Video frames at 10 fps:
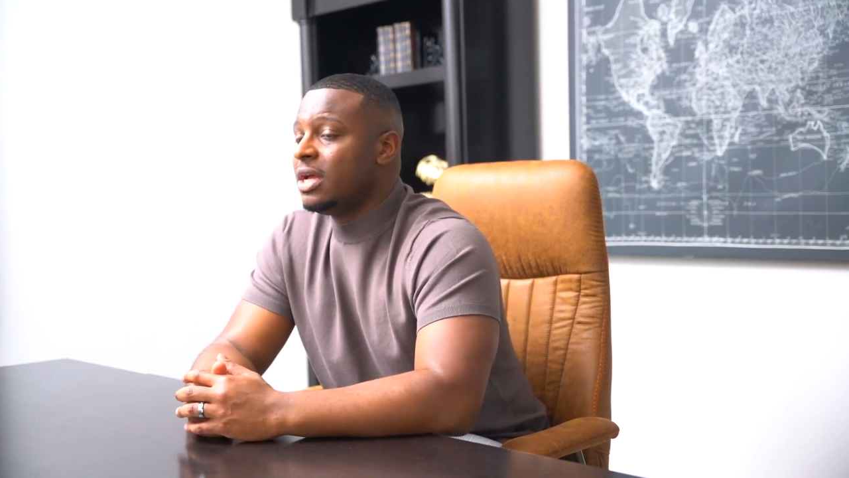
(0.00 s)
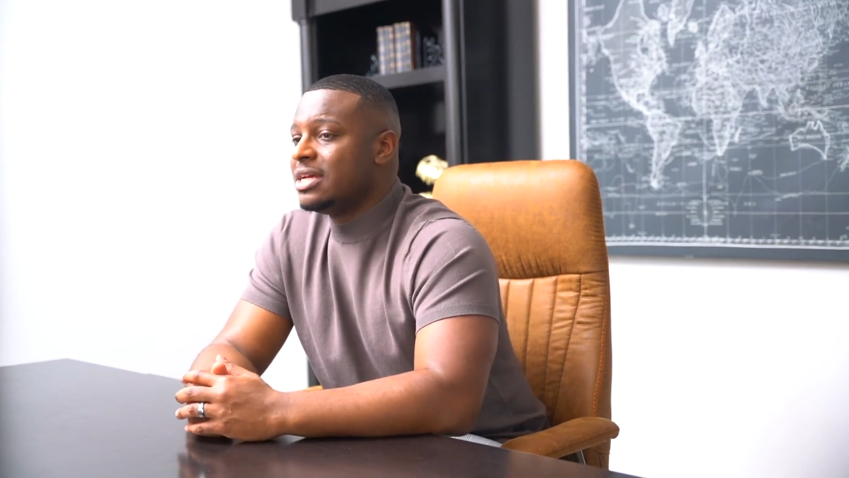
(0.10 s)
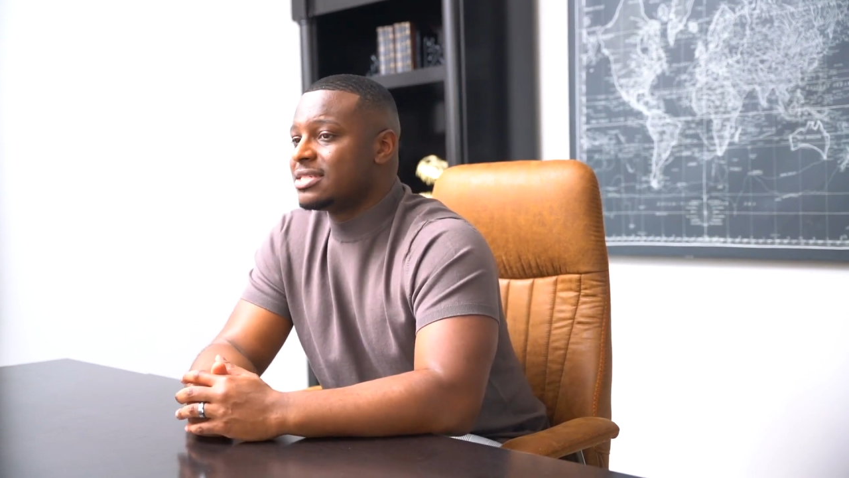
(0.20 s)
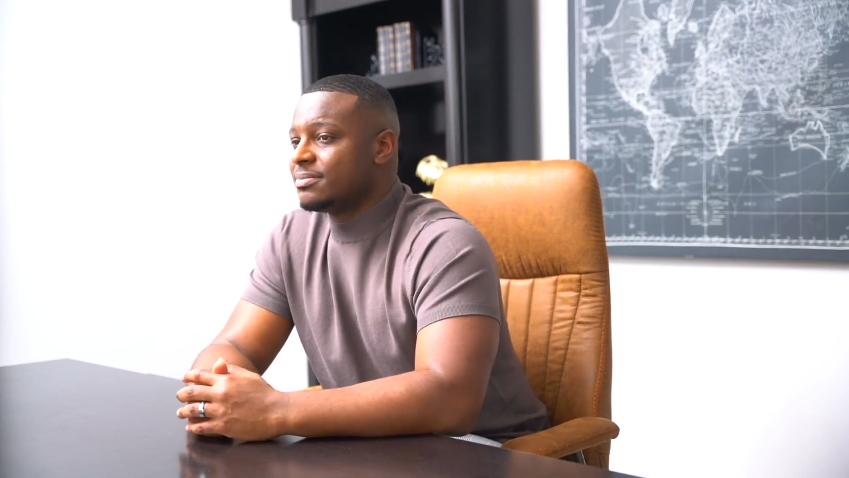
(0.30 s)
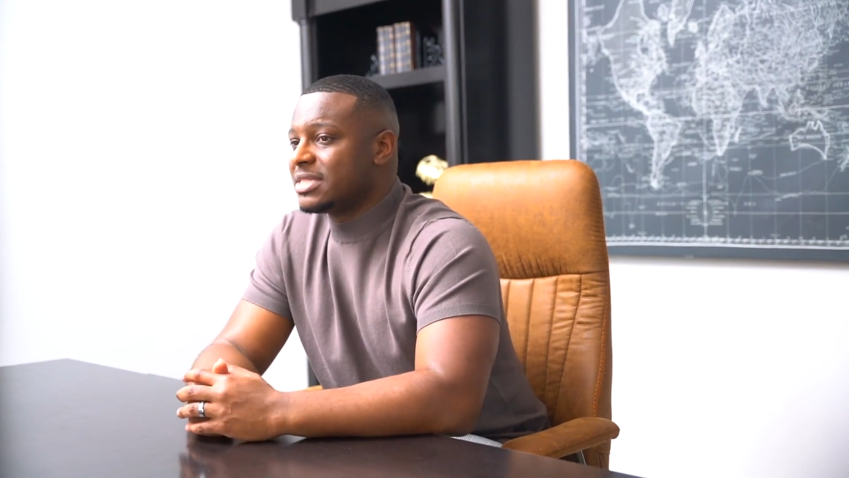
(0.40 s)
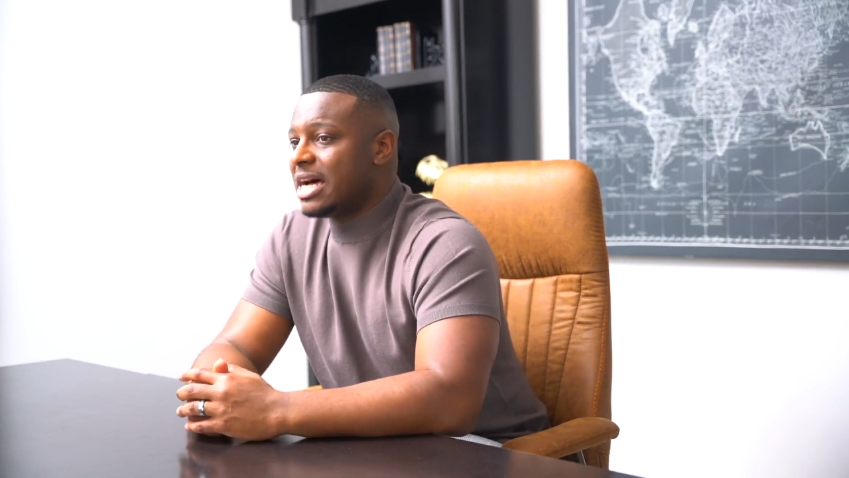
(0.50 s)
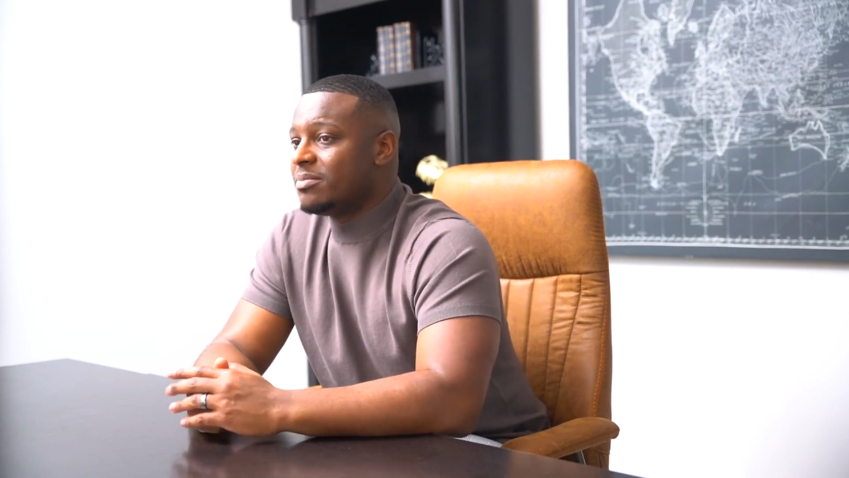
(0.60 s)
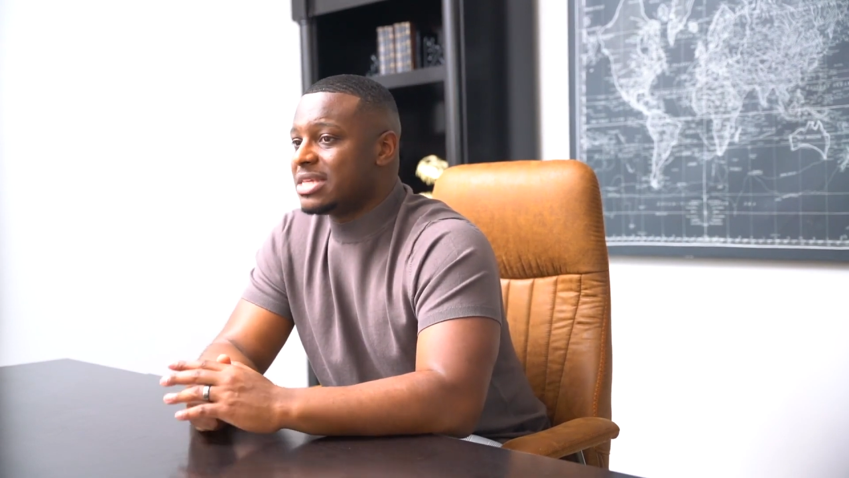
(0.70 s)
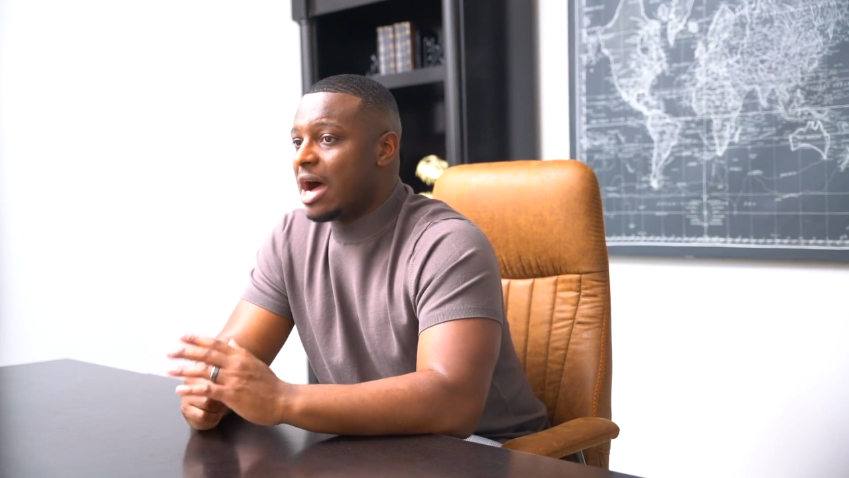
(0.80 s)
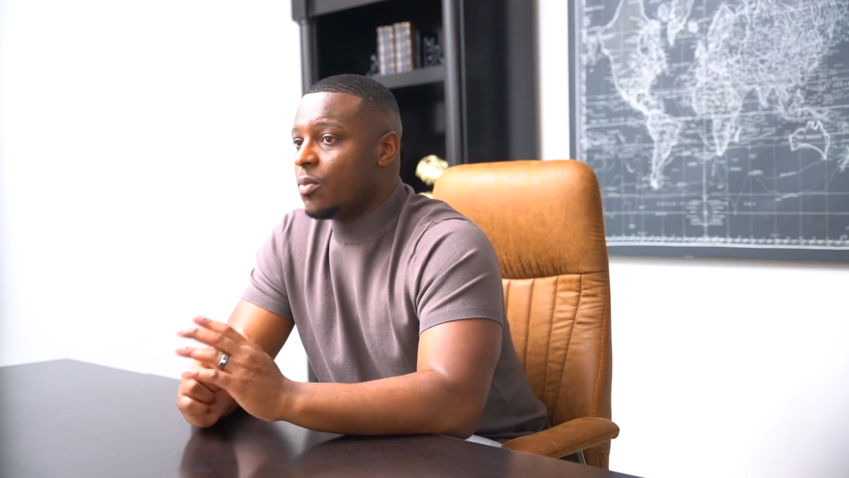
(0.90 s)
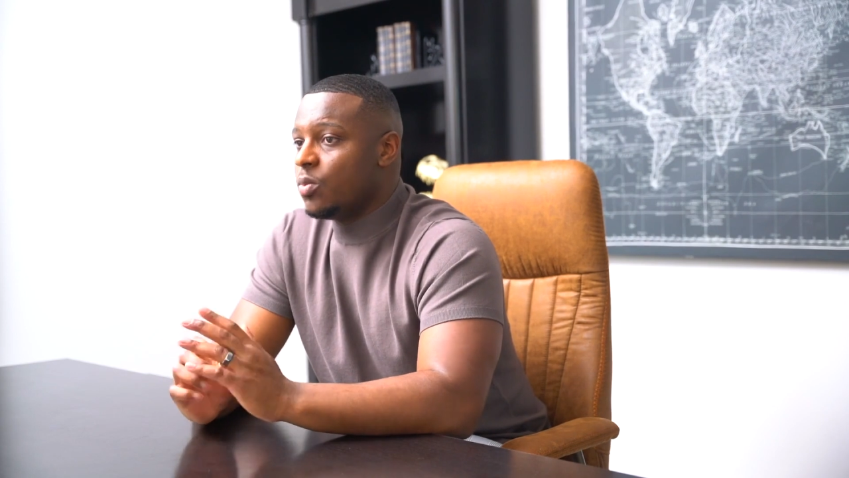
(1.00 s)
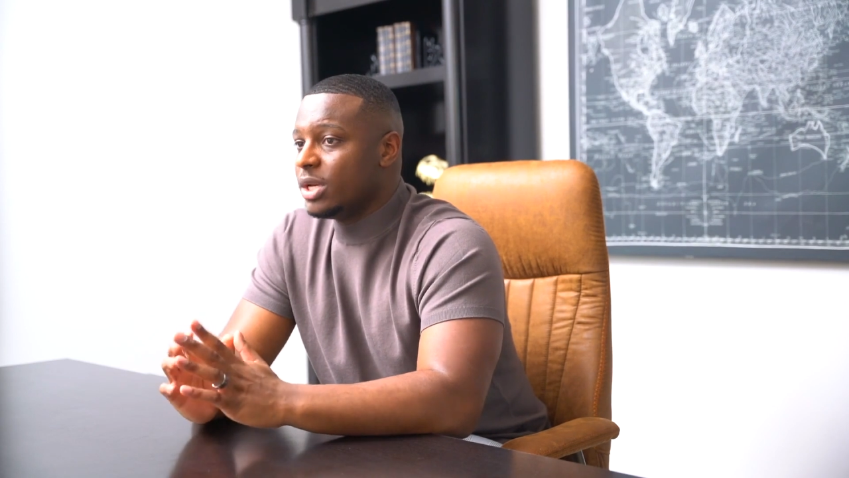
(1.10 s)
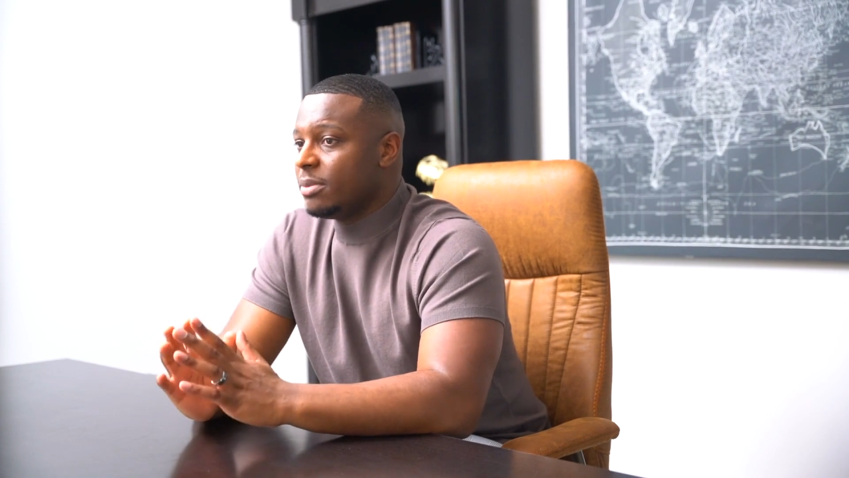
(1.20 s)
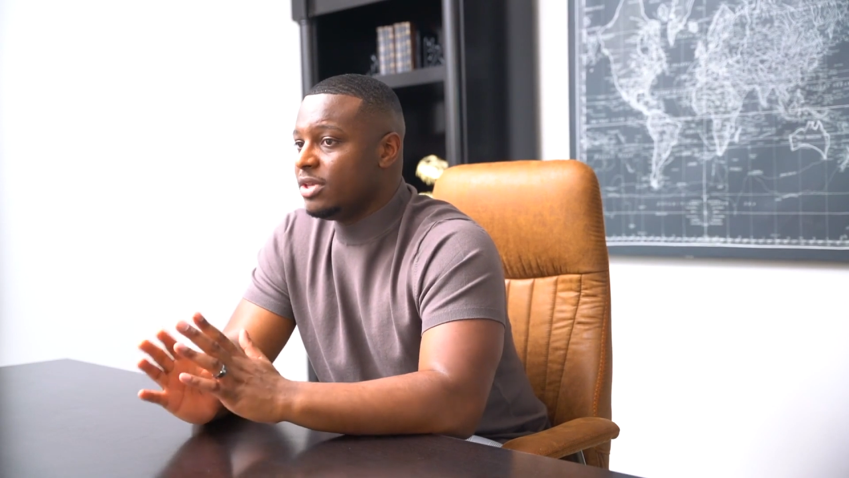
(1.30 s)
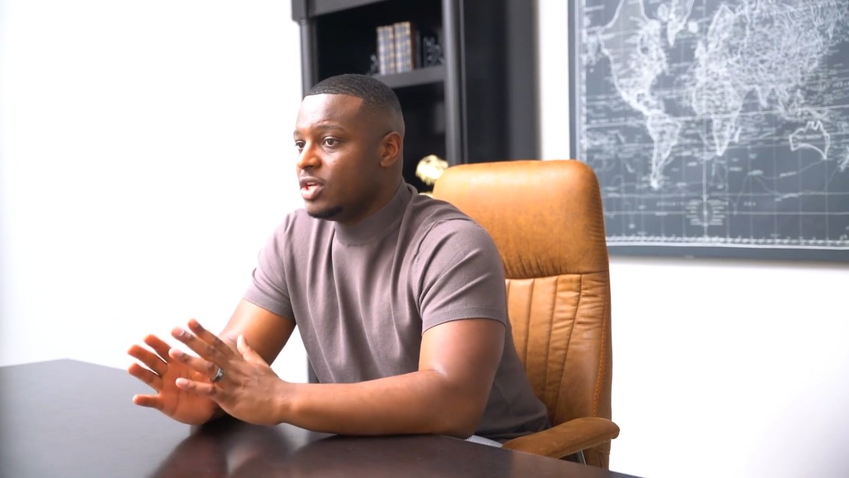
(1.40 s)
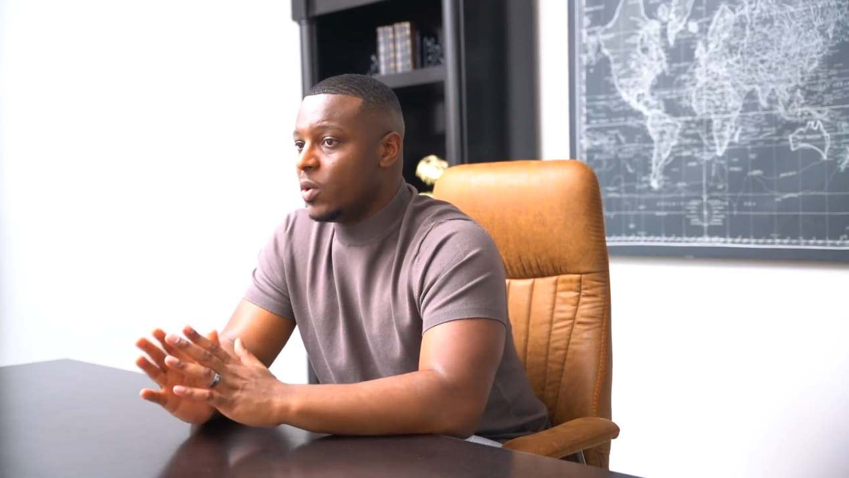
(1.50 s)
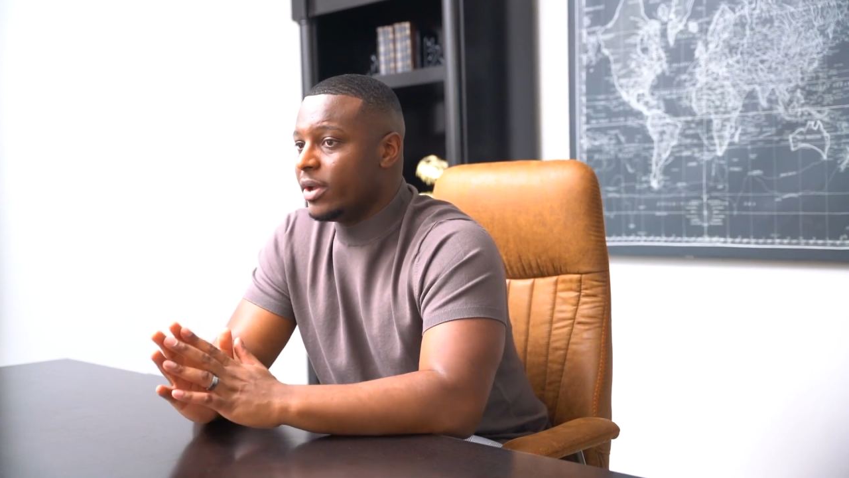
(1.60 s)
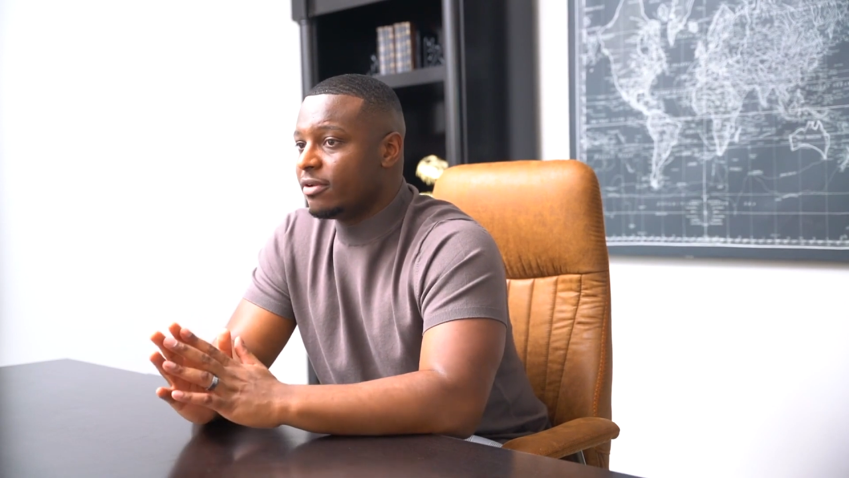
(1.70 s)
Sometimes I wouldn't be going